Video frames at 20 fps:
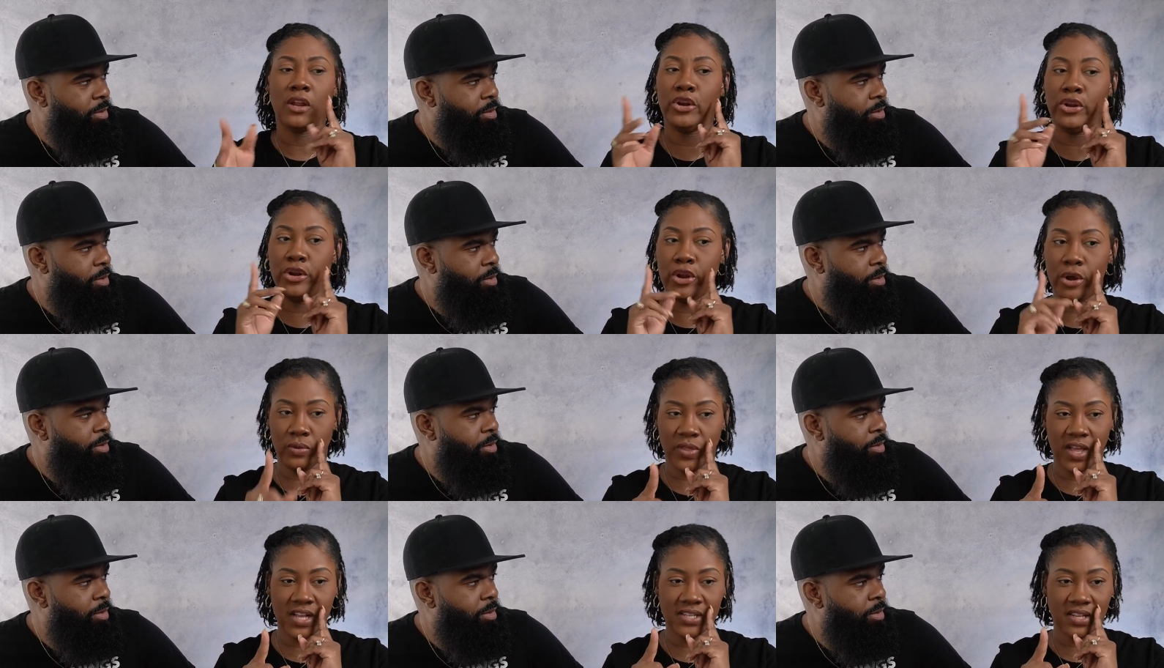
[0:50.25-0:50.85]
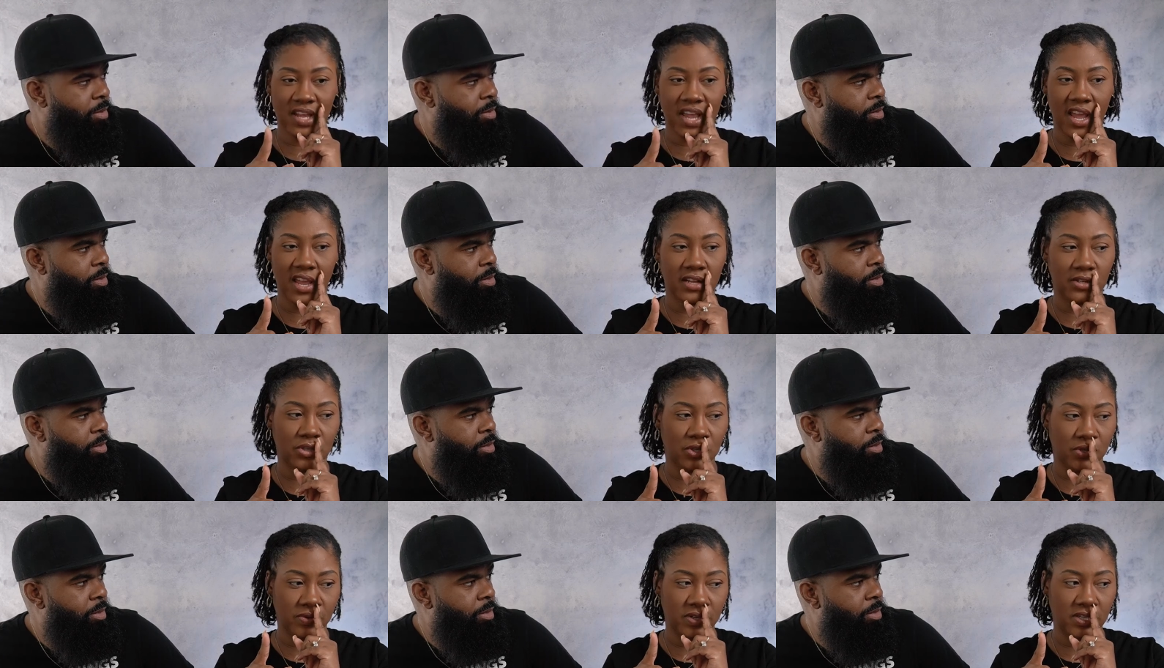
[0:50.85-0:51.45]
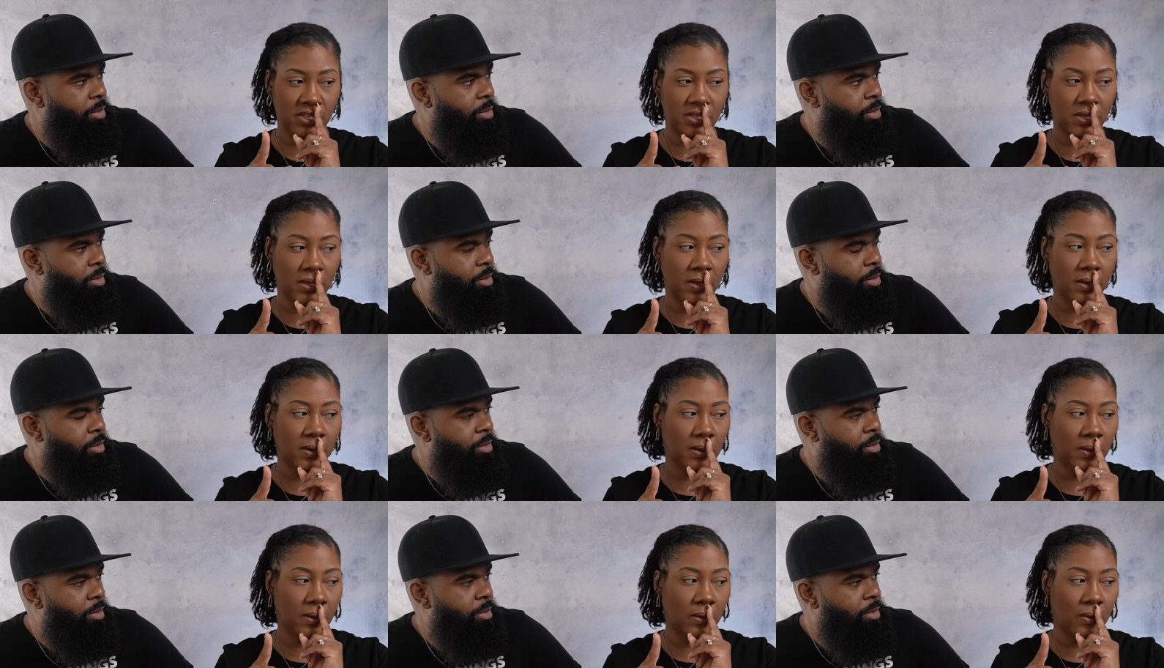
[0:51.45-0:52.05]
Speaker 1: No, that's a cancer, isn't
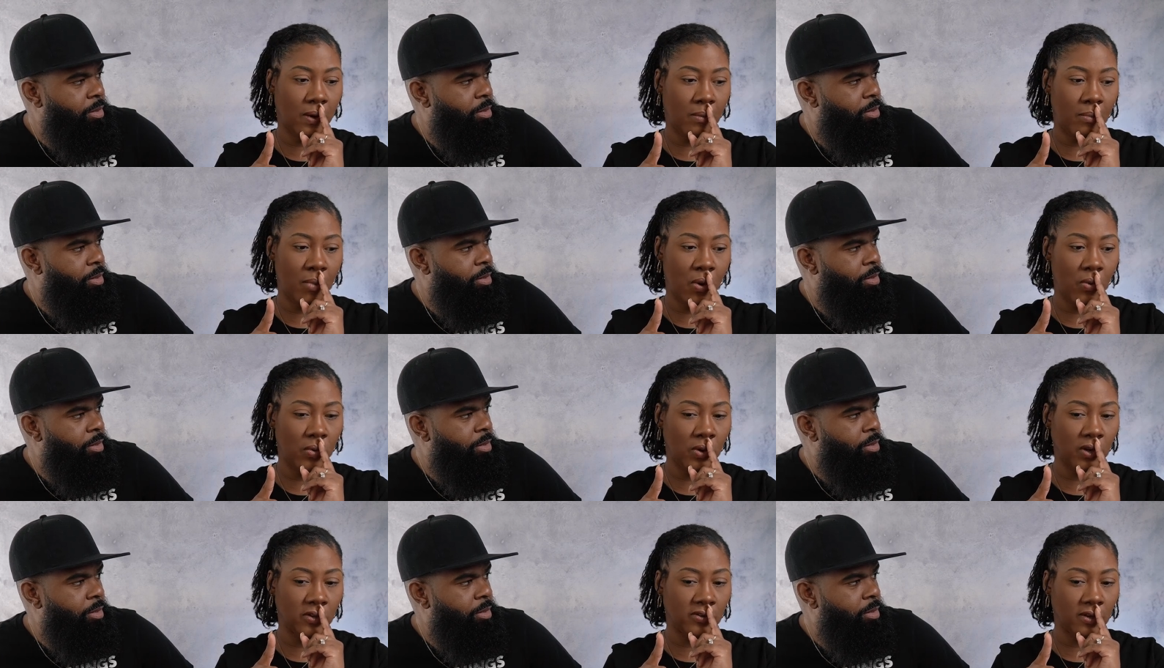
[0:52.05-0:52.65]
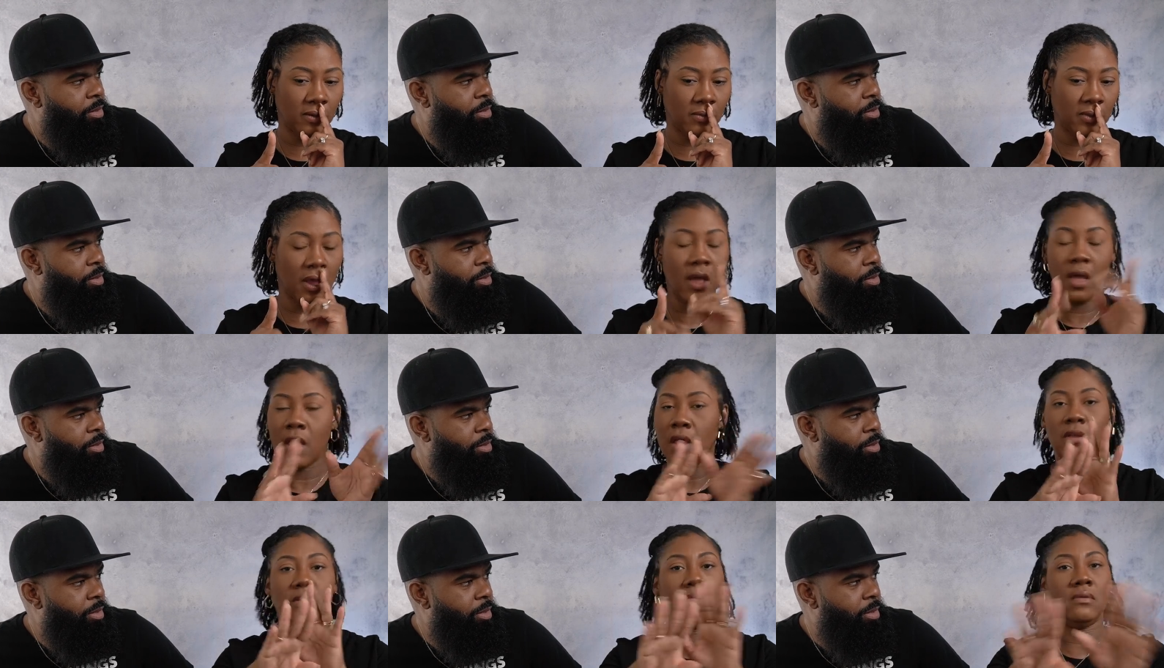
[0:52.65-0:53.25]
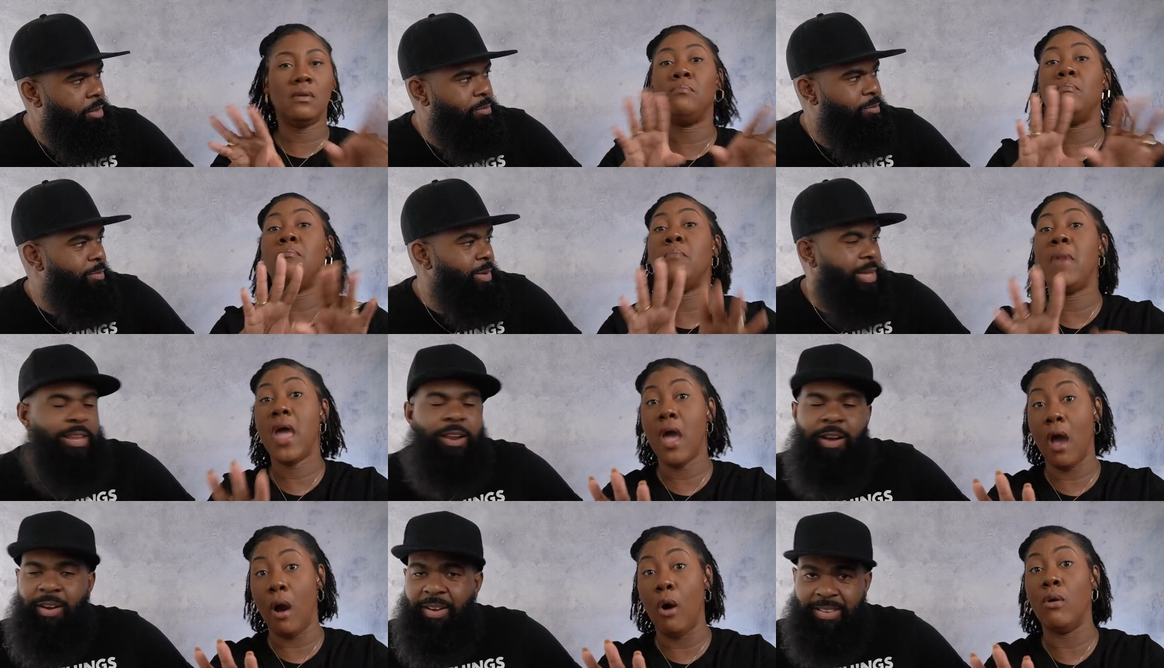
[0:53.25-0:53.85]
it? Or a mole or something.
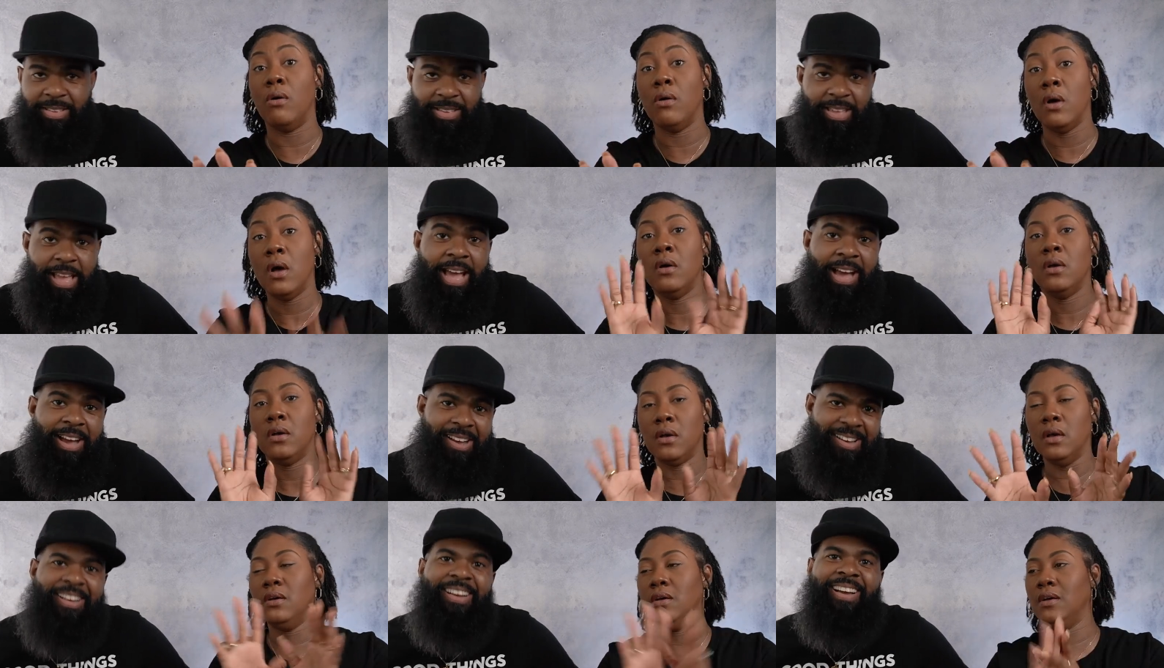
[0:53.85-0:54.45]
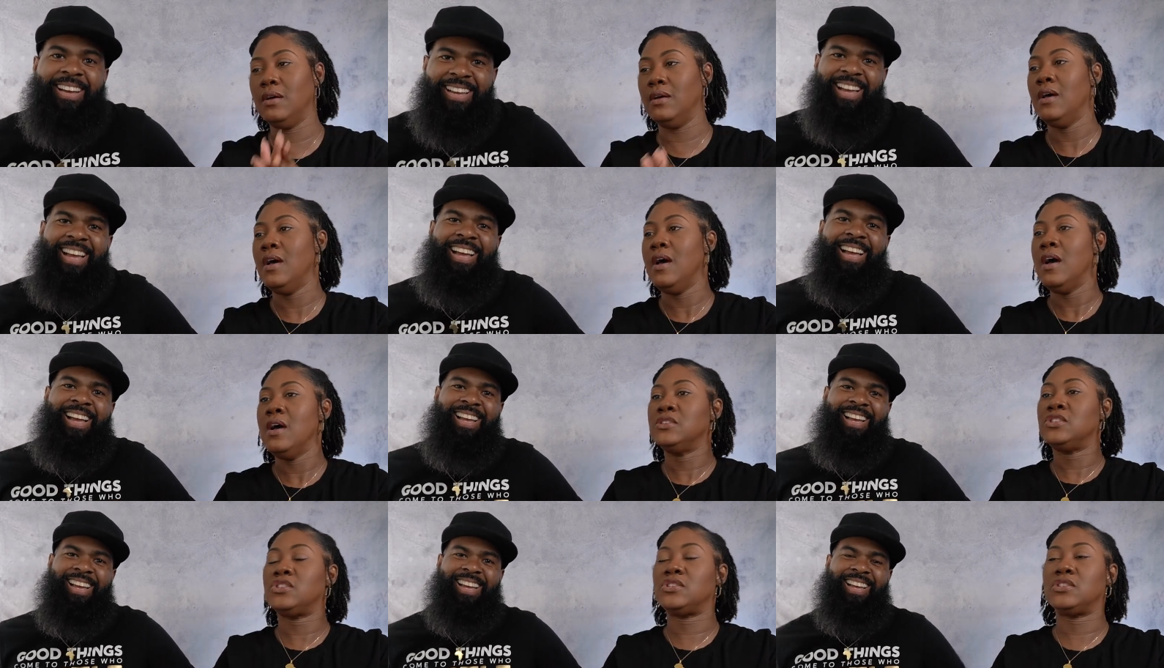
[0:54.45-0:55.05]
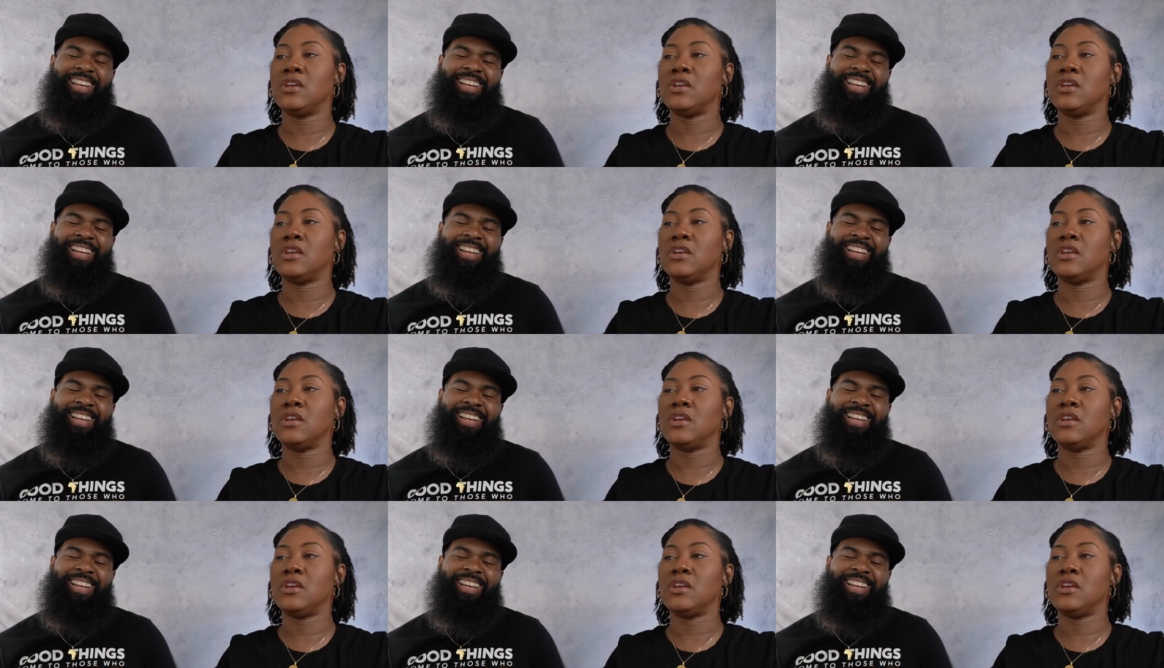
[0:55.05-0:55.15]
Mel. yeah.